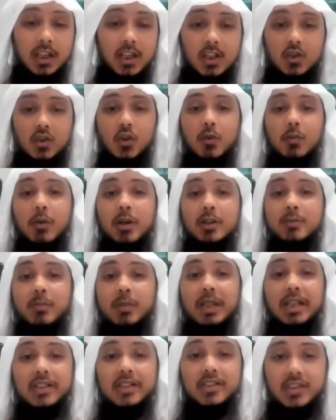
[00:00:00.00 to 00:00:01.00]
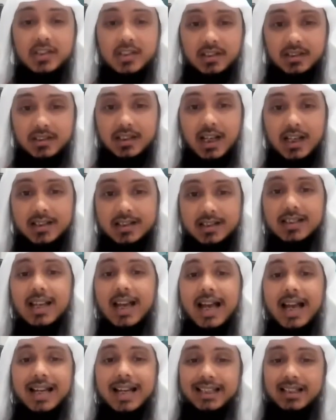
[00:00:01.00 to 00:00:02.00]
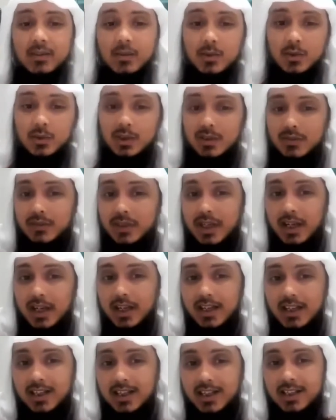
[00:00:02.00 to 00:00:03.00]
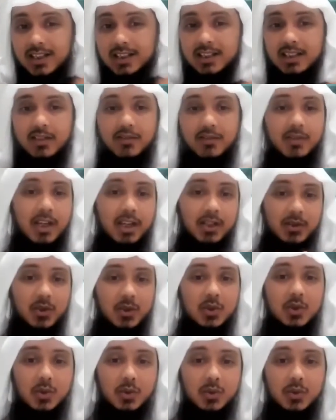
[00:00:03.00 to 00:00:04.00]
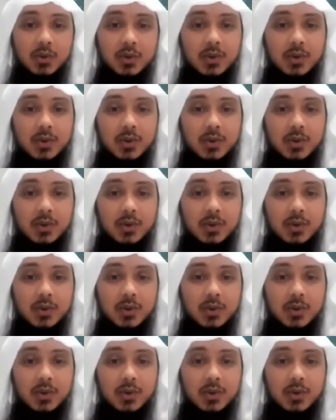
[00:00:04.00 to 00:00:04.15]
so much pleasures and delights, I can also give that to you.